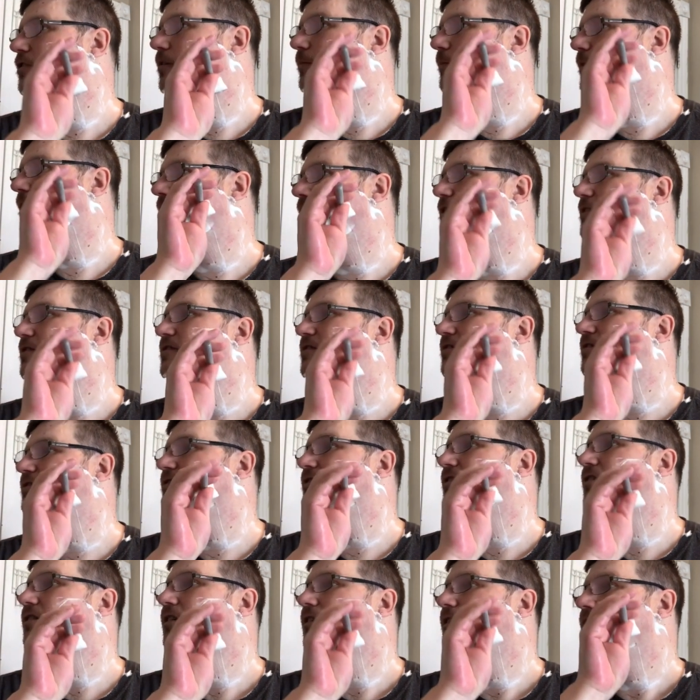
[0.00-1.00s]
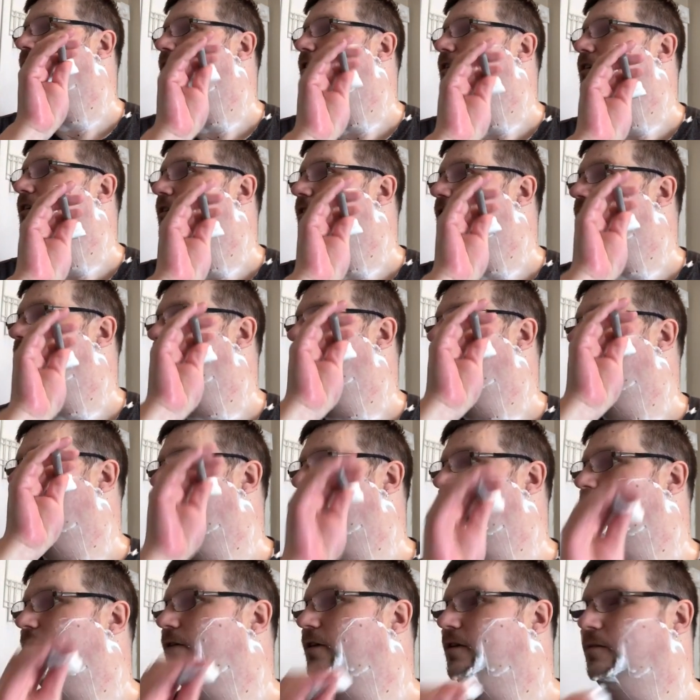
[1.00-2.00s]
I mean, this, you
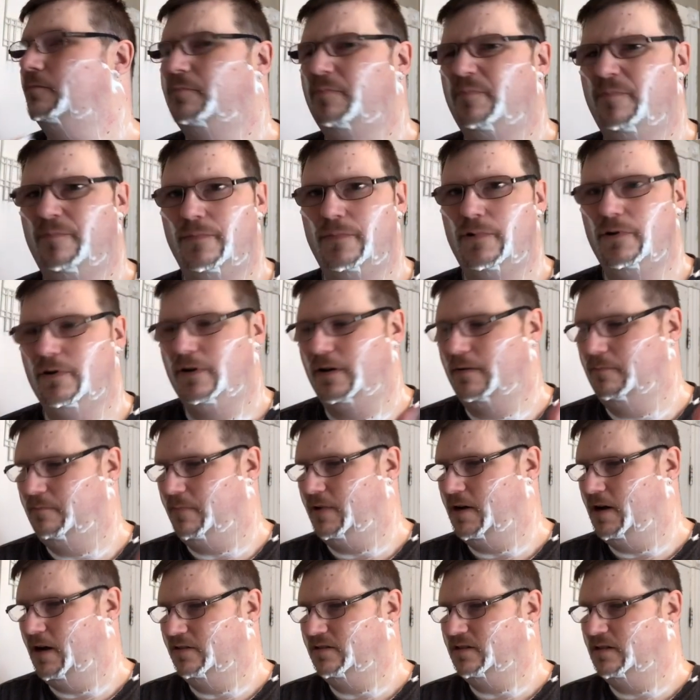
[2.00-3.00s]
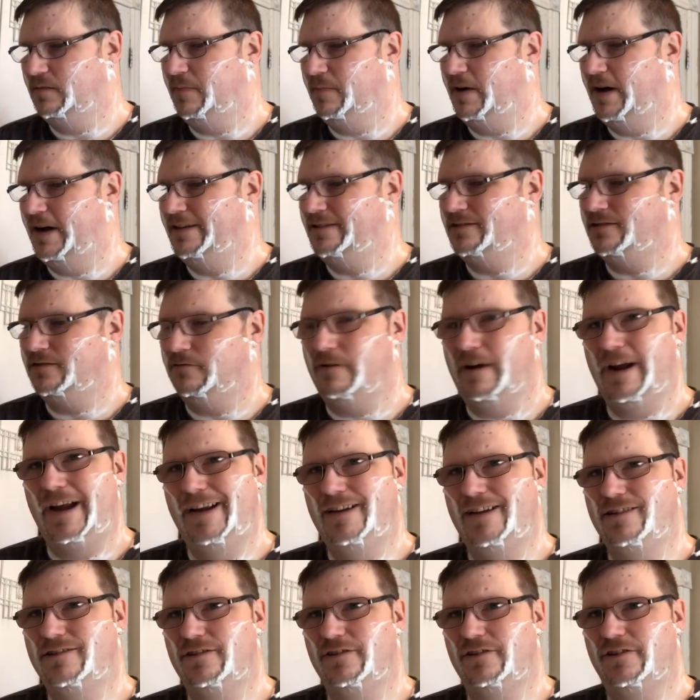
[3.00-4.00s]
know, you can you can customize the
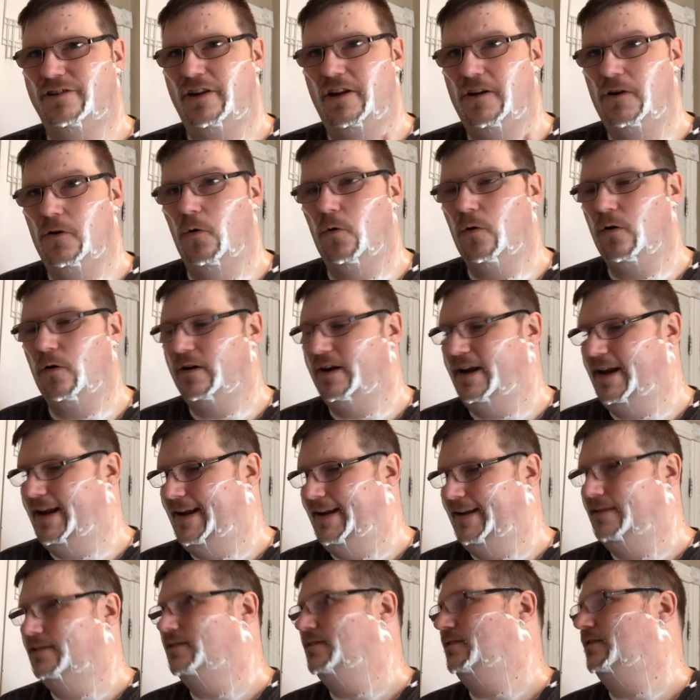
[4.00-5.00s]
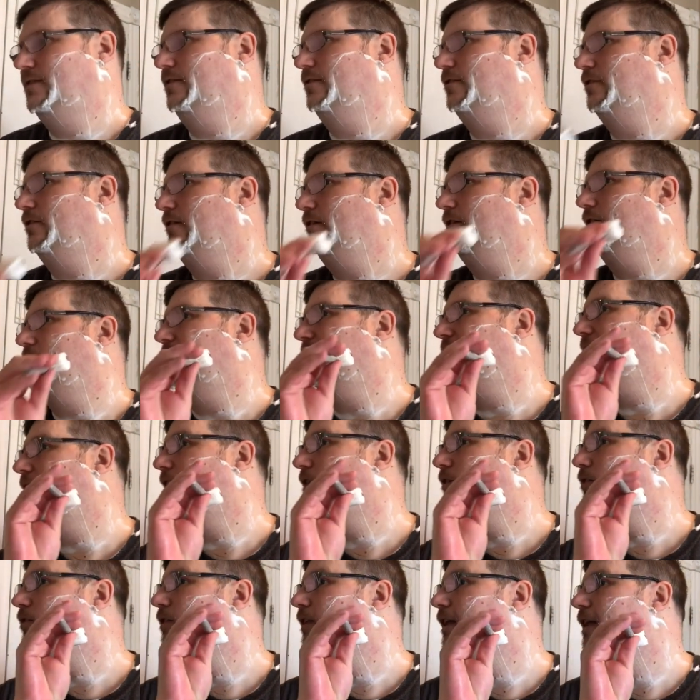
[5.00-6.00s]
razor to your needs, your, your
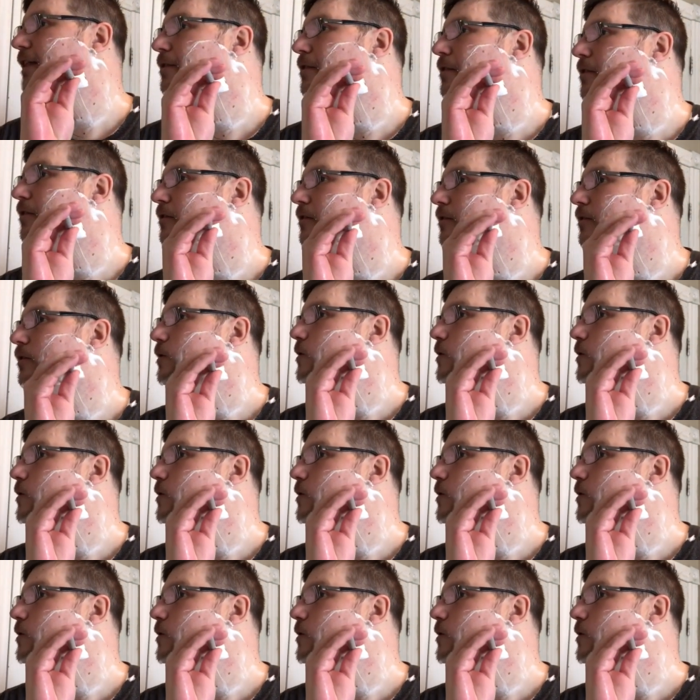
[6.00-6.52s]
handle length,